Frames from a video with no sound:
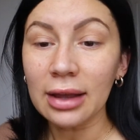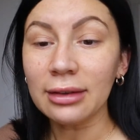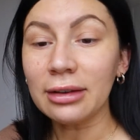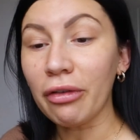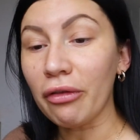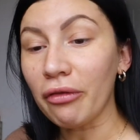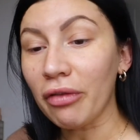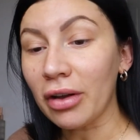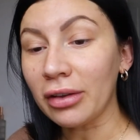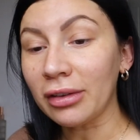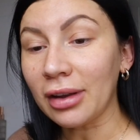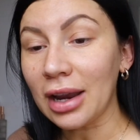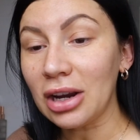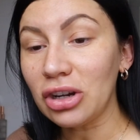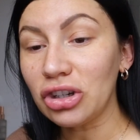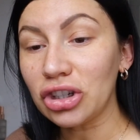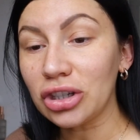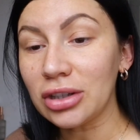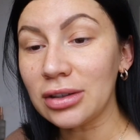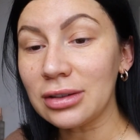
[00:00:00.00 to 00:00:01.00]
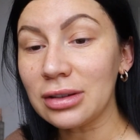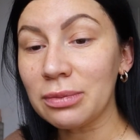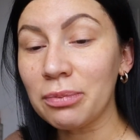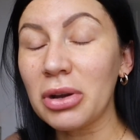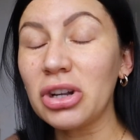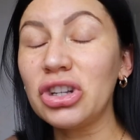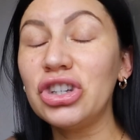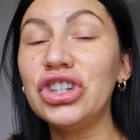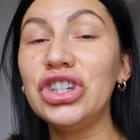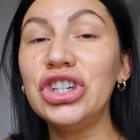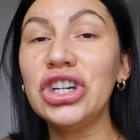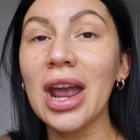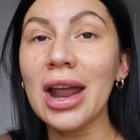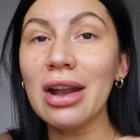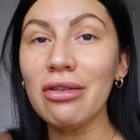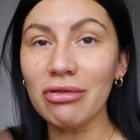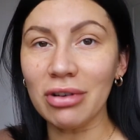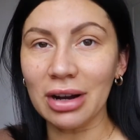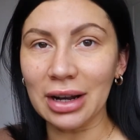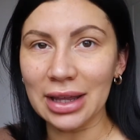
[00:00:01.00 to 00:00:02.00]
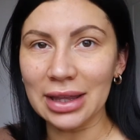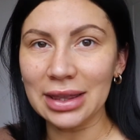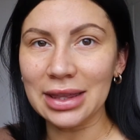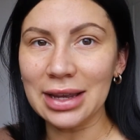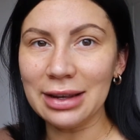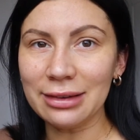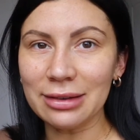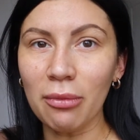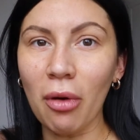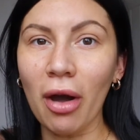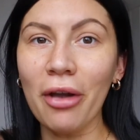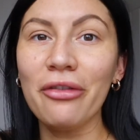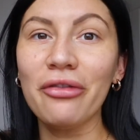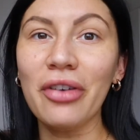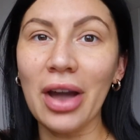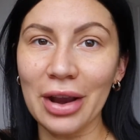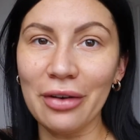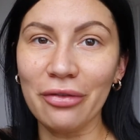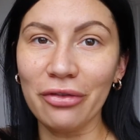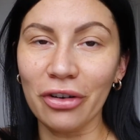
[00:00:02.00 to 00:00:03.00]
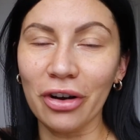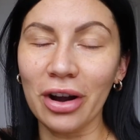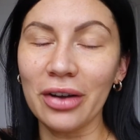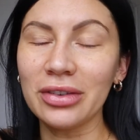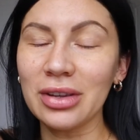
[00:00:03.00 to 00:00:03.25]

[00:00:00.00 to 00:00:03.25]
different foundations, but generally these are my favourite.